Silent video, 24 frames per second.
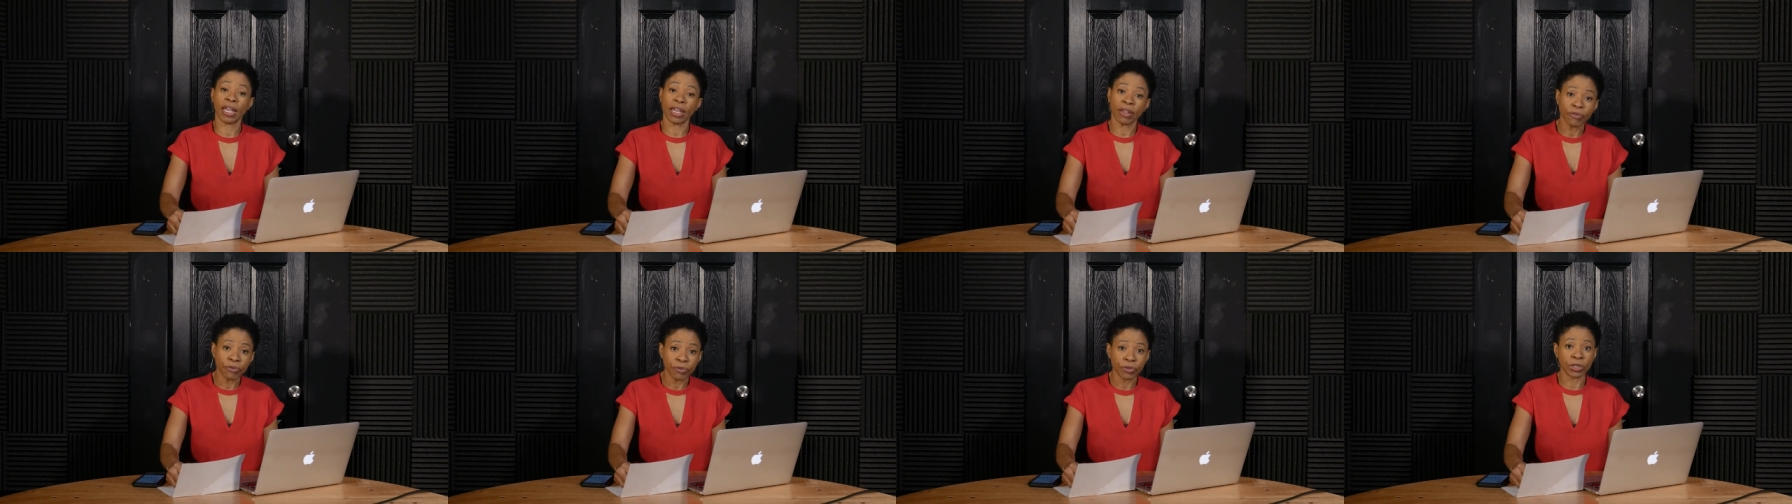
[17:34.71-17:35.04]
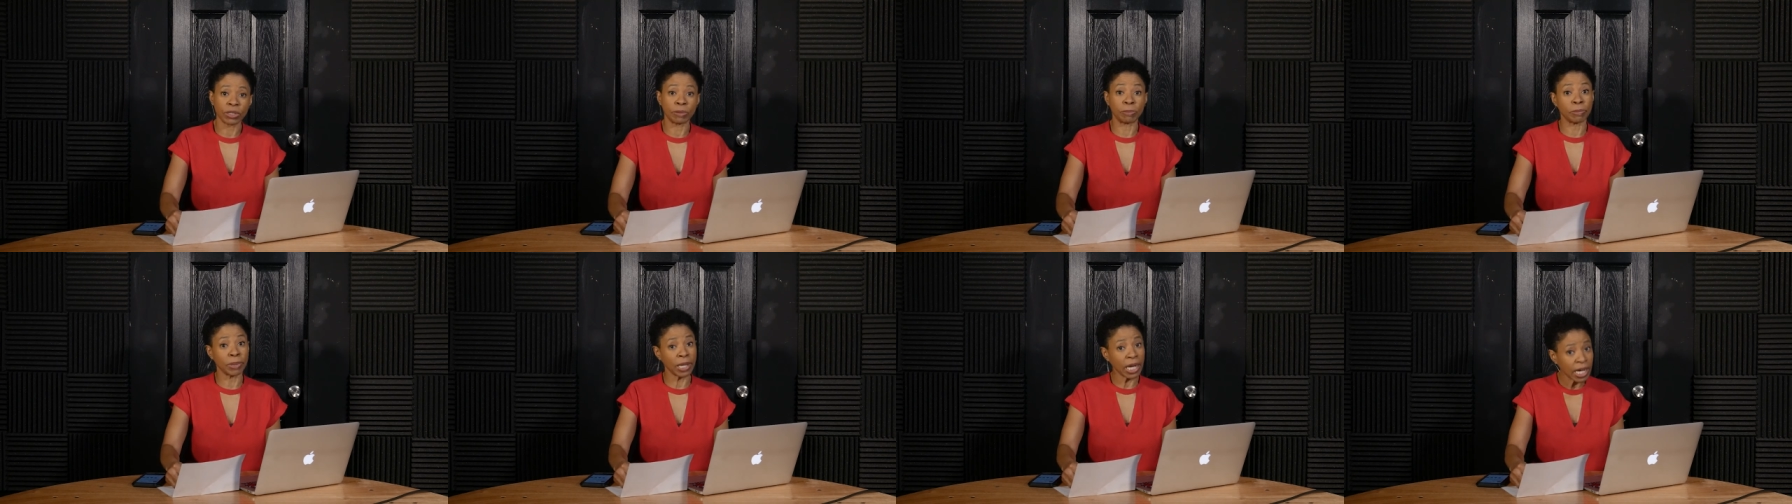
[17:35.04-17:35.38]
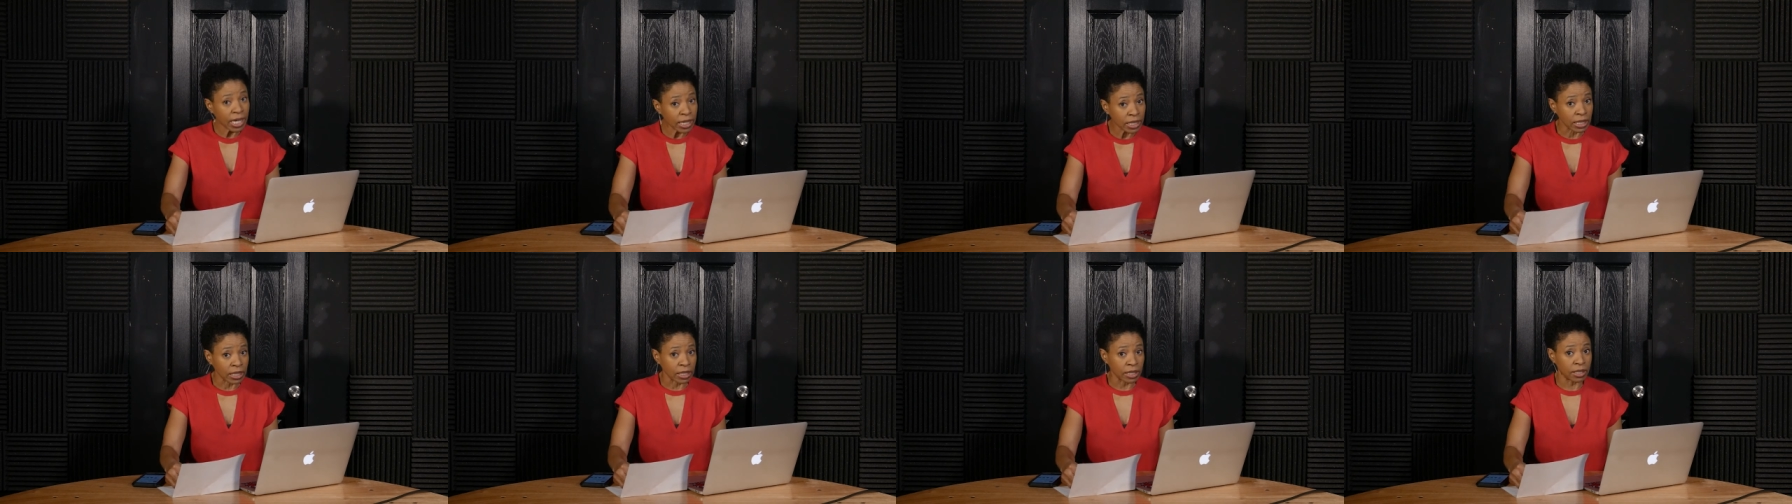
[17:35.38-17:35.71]

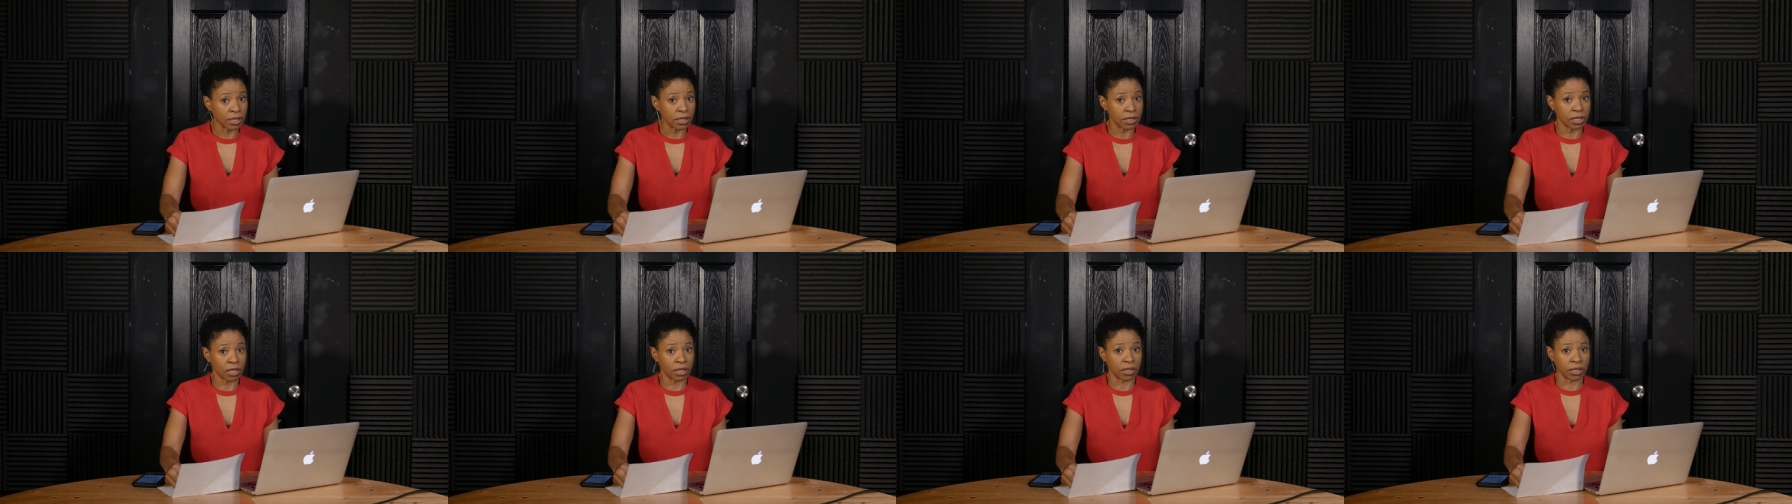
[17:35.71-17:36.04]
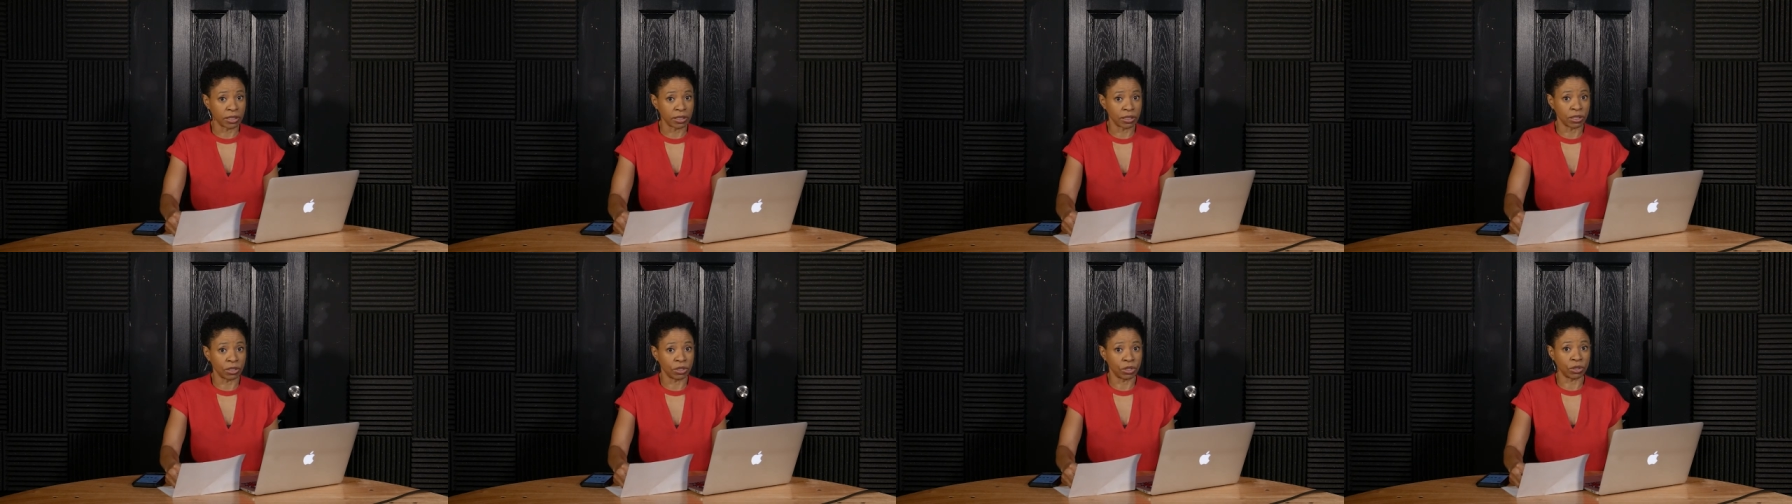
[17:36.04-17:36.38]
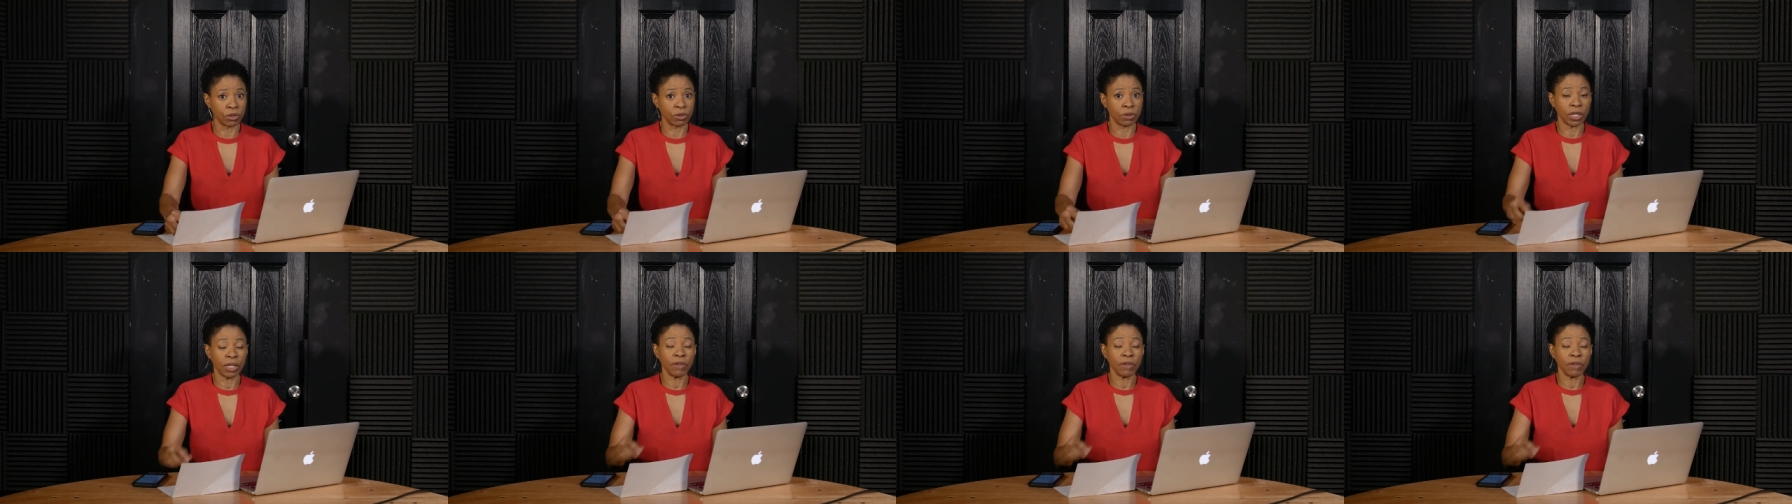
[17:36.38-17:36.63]
everybody to listen to,